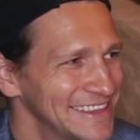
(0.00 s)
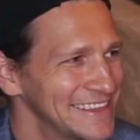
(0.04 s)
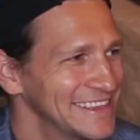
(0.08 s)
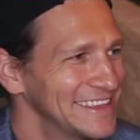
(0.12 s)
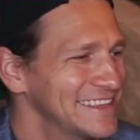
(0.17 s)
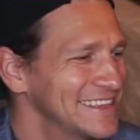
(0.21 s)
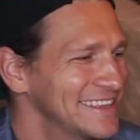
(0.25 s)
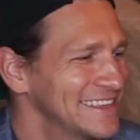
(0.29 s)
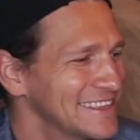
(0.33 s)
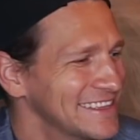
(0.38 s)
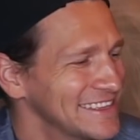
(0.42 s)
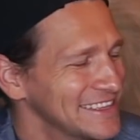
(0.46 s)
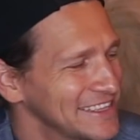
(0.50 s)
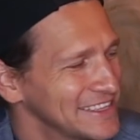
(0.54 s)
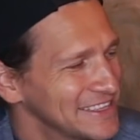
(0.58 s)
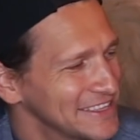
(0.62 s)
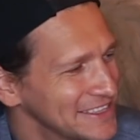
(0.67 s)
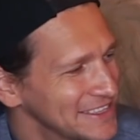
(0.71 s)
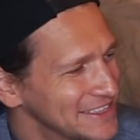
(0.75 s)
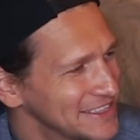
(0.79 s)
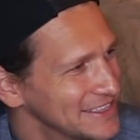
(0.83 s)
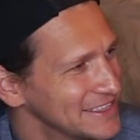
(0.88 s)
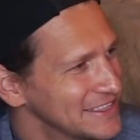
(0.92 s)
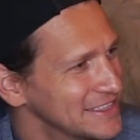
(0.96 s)

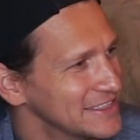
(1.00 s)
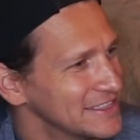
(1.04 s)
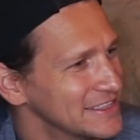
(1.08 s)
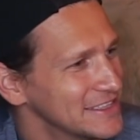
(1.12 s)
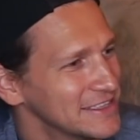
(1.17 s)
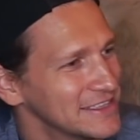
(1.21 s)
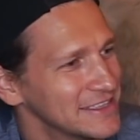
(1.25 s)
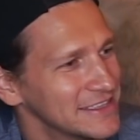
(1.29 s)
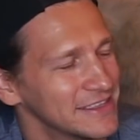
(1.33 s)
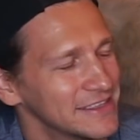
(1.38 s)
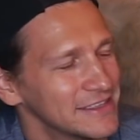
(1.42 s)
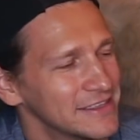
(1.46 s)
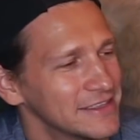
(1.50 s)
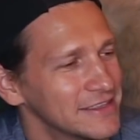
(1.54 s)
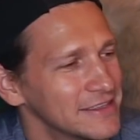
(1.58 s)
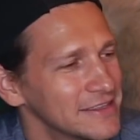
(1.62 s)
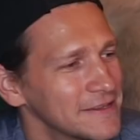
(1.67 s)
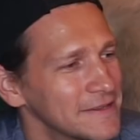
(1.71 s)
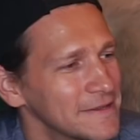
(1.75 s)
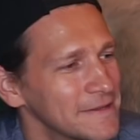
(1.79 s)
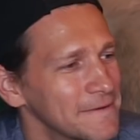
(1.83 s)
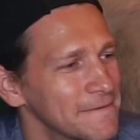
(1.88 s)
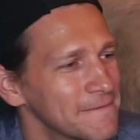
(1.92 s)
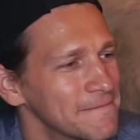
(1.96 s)

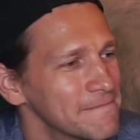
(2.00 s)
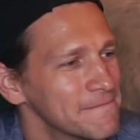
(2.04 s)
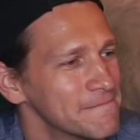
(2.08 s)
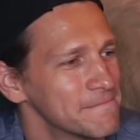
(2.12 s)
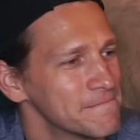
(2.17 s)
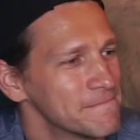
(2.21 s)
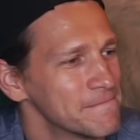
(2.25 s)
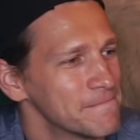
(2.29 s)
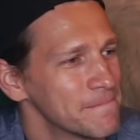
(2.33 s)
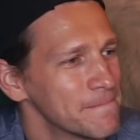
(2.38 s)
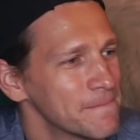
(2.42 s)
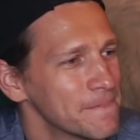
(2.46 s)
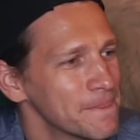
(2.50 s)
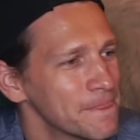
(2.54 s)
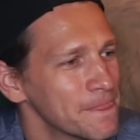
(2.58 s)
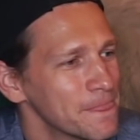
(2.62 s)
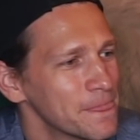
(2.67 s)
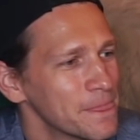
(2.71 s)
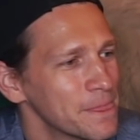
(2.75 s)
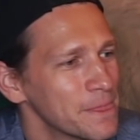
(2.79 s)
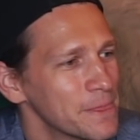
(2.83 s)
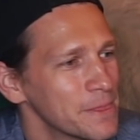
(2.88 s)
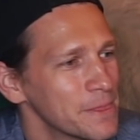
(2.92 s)
[no speech]